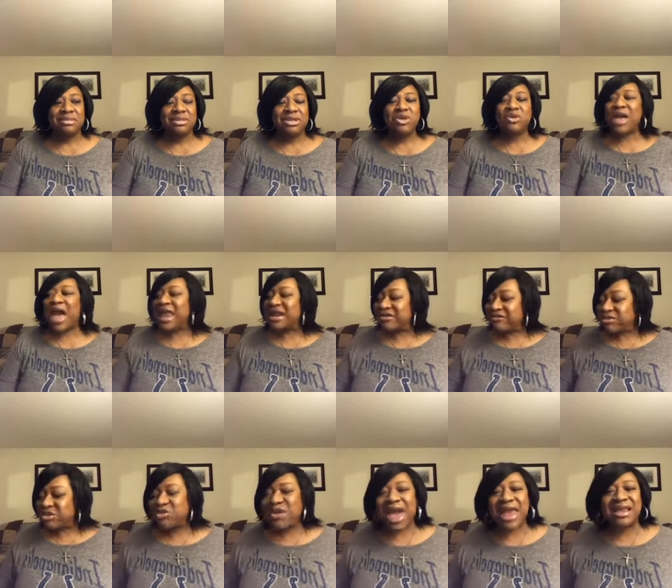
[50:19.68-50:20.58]
You
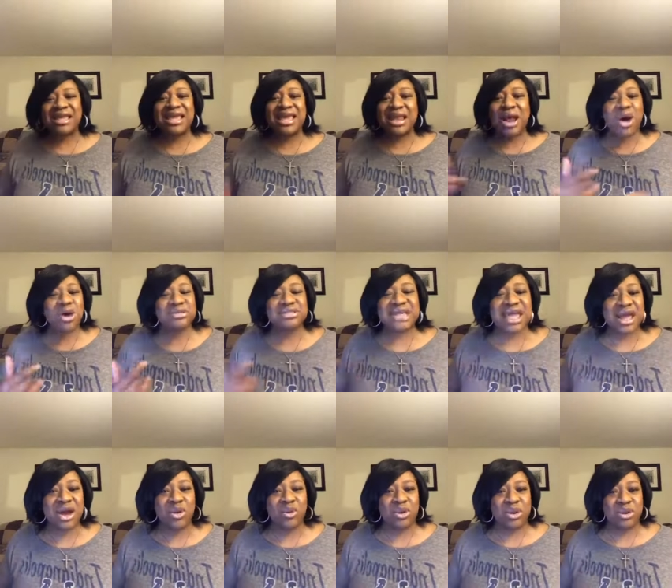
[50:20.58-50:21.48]
gotta get
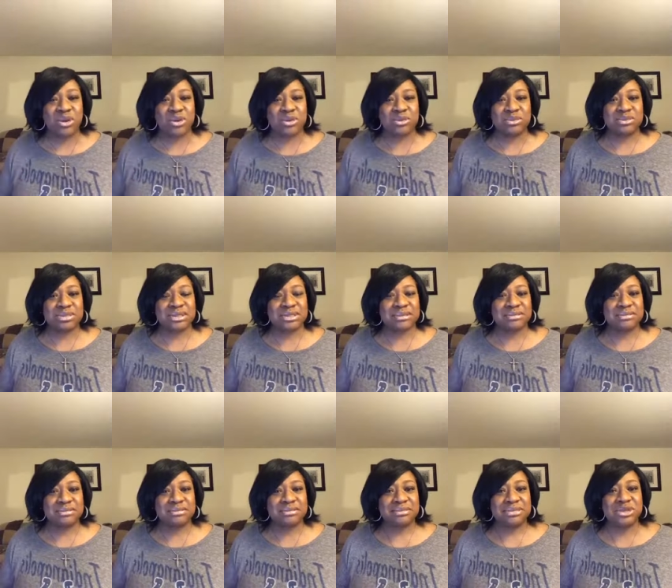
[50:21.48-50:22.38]
hotel rooms.
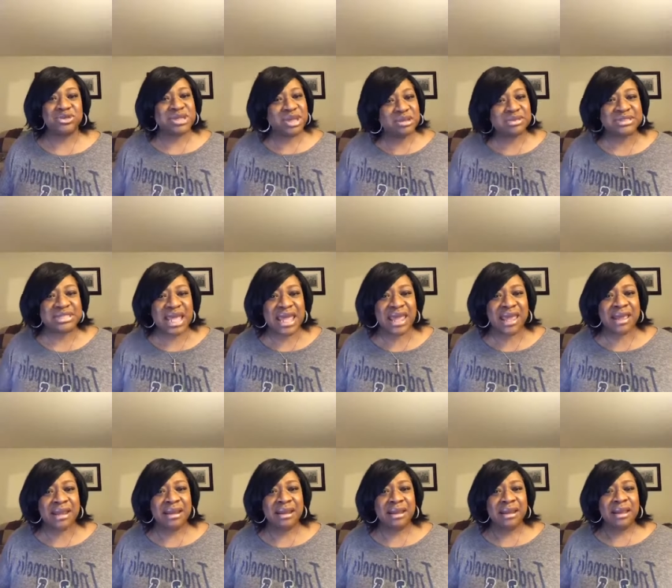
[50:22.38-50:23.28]
You see what I'm
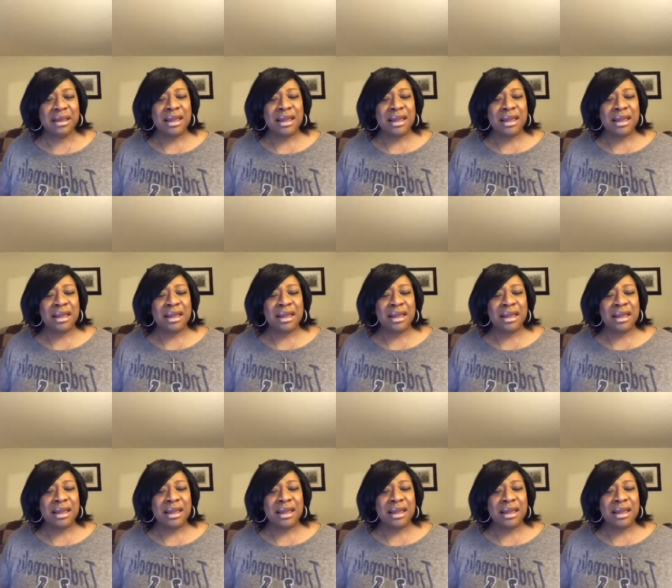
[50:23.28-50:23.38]
saying?